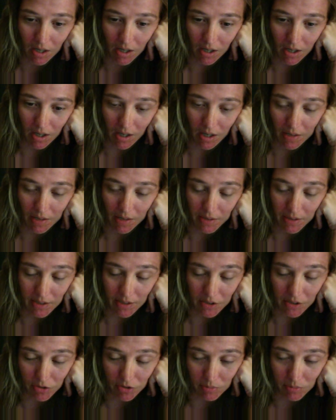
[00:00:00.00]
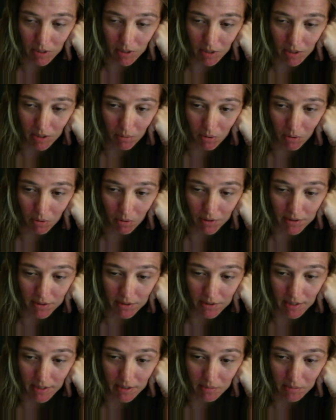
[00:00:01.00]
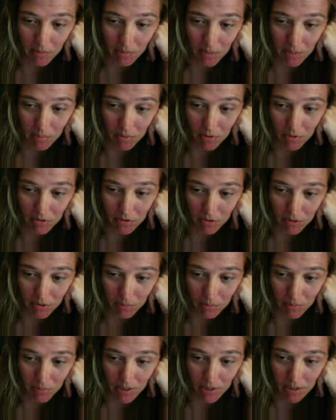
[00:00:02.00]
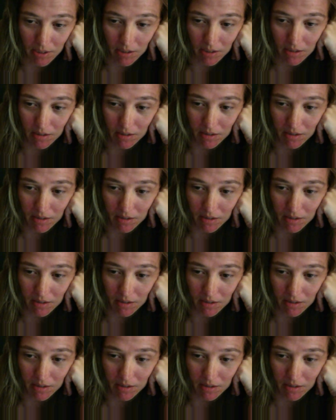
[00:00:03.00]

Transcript: I think that you become whole. That's my personal opinion.